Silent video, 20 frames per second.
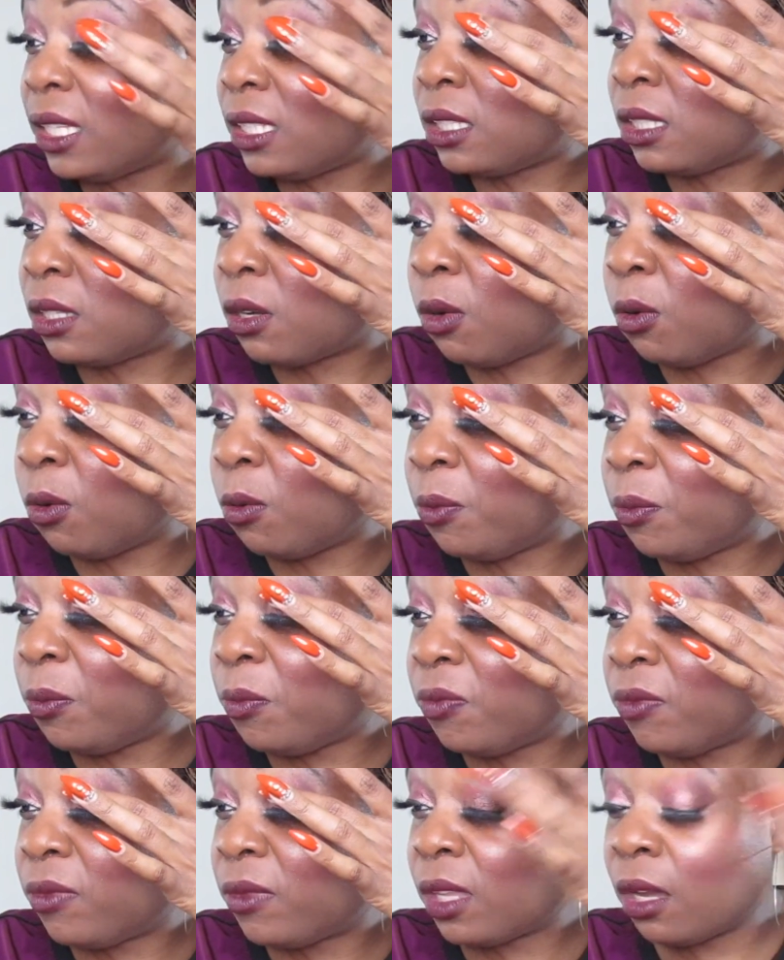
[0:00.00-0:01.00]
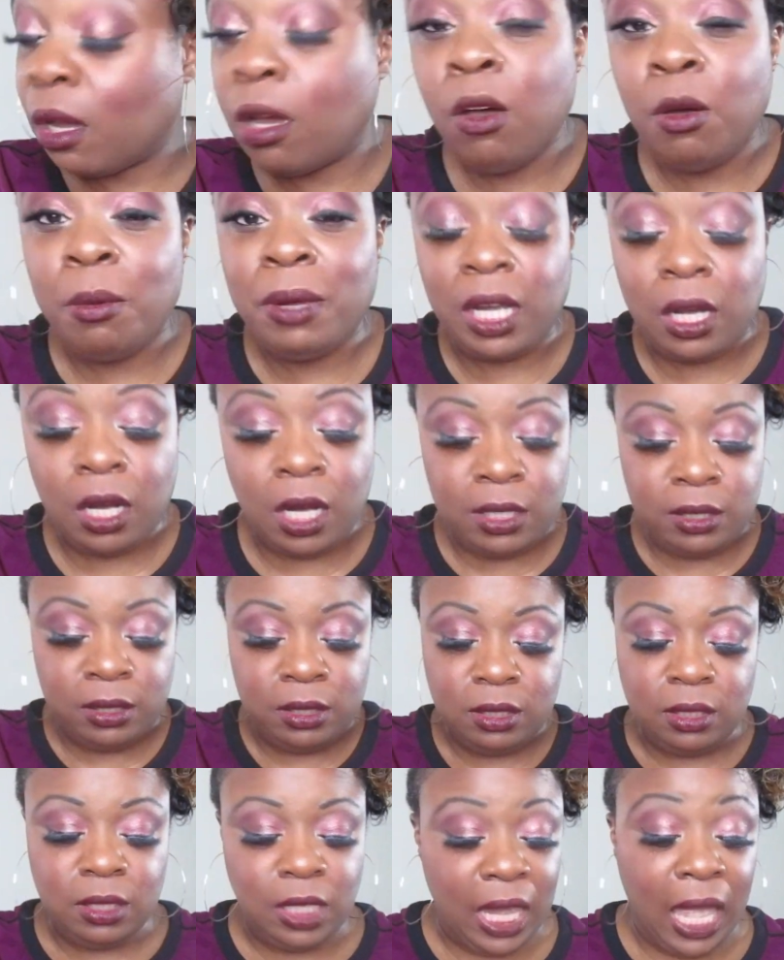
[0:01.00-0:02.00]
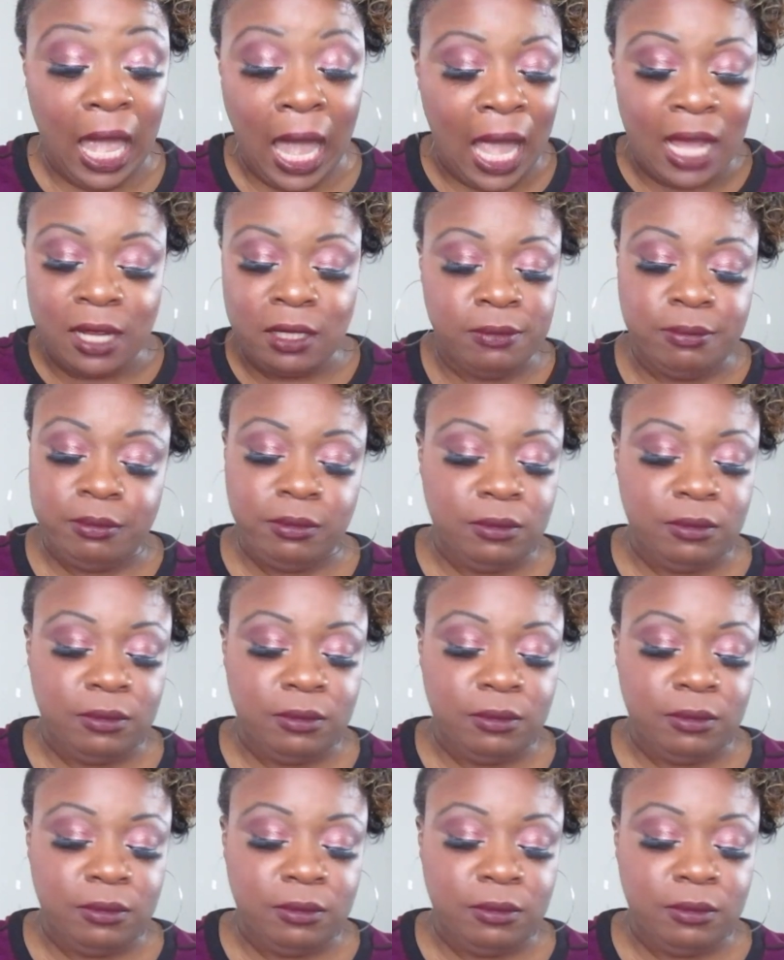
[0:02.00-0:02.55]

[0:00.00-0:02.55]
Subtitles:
So, oh my god, I